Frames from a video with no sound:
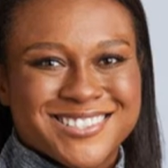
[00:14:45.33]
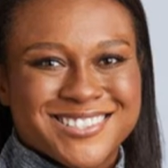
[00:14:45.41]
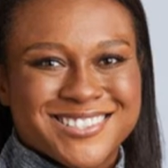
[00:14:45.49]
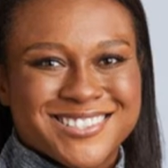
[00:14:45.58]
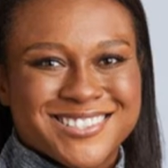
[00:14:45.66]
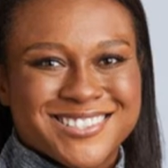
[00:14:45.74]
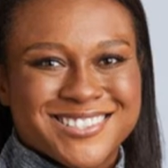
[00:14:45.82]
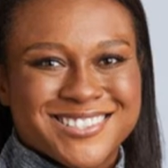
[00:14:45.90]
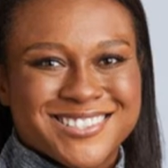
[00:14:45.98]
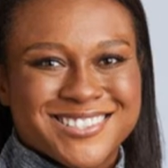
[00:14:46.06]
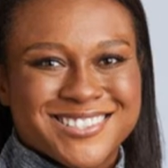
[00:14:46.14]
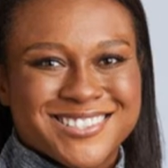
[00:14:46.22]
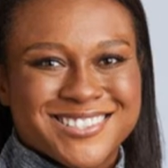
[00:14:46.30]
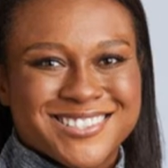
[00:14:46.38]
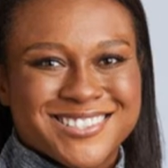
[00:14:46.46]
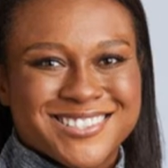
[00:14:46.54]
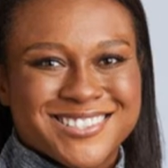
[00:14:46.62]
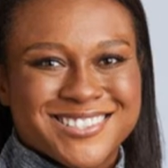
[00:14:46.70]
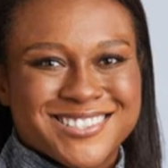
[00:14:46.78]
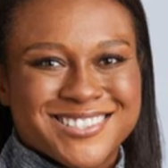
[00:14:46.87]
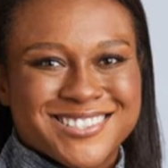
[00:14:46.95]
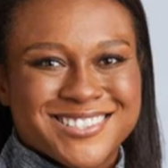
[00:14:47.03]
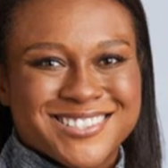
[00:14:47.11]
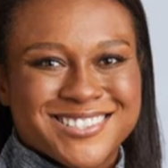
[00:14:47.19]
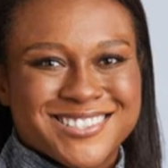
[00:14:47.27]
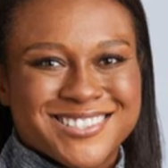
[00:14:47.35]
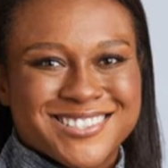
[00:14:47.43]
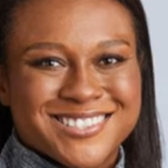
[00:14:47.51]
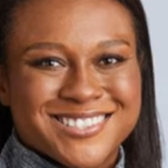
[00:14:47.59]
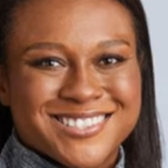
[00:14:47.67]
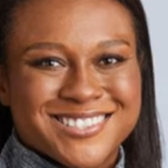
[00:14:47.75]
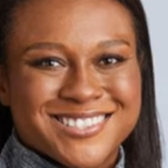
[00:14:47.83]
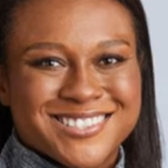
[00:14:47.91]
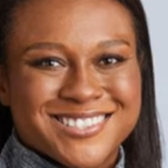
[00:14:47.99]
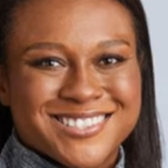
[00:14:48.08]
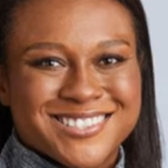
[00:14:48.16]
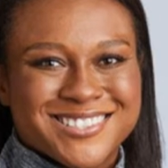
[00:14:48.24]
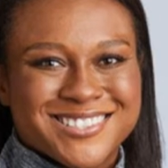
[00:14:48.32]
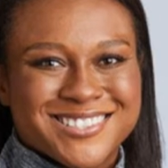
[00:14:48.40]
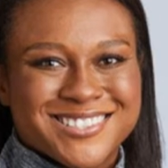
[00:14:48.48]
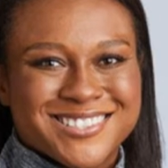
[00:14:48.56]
This is a still picture; no speech is visible.